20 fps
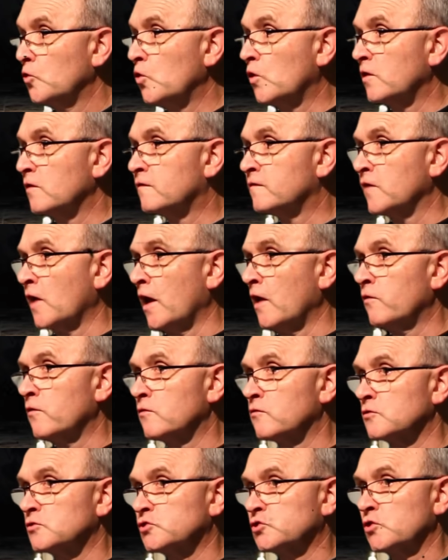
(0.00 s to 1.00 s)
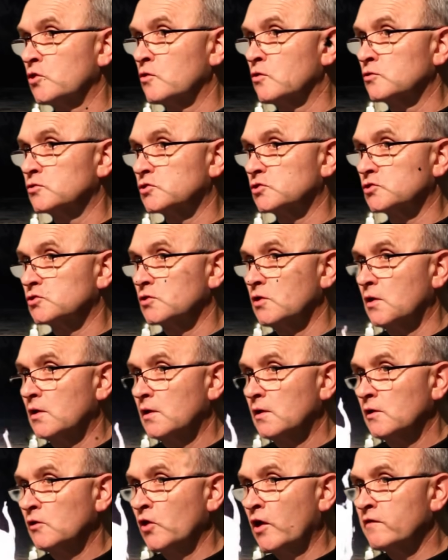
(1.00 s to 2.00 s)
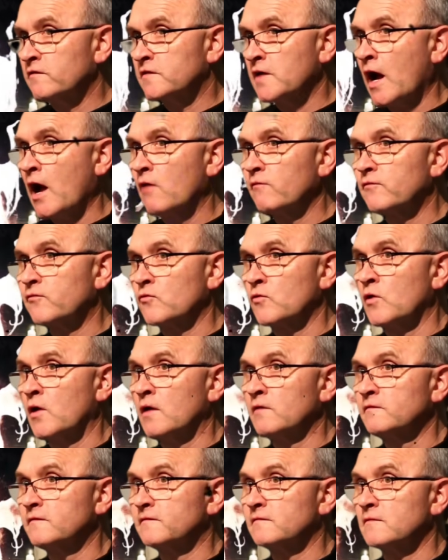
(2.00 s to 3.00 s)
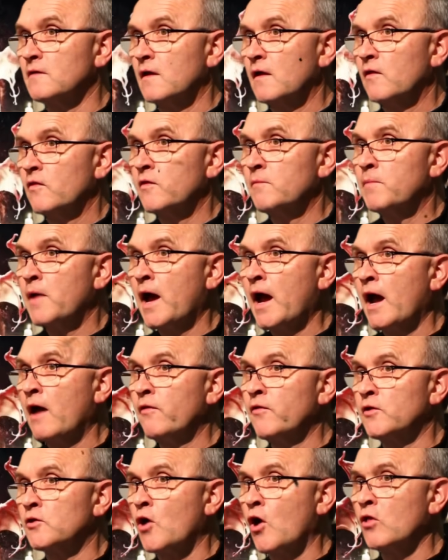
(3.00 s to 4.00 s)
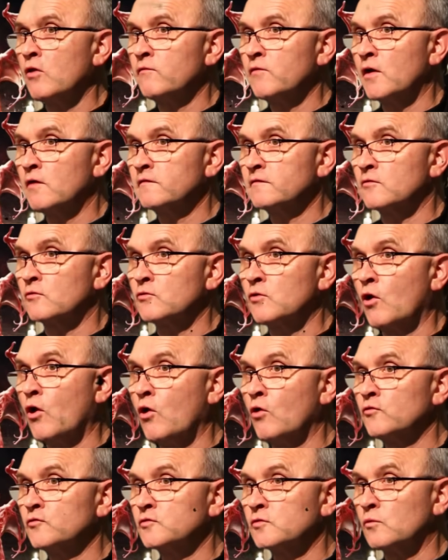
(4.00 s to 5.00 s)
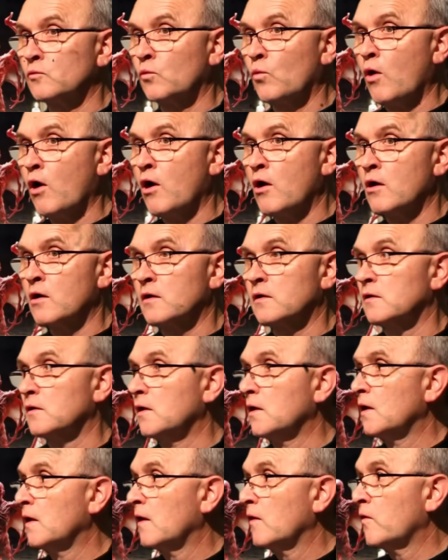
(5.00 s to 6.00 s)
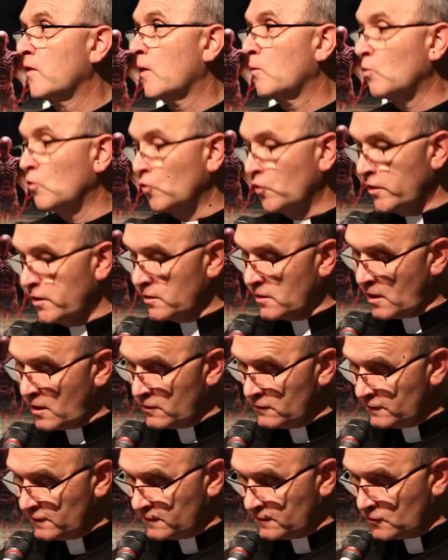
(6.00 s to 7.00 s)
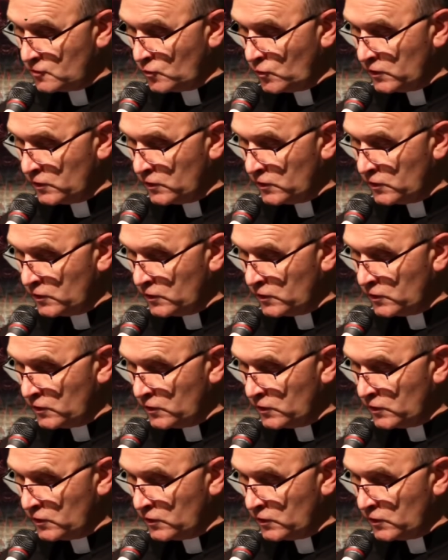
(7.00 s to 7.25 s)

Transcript: circles that made him look older than his years. He stopped going to school, claiming headaches that no aspirin could touch. At night,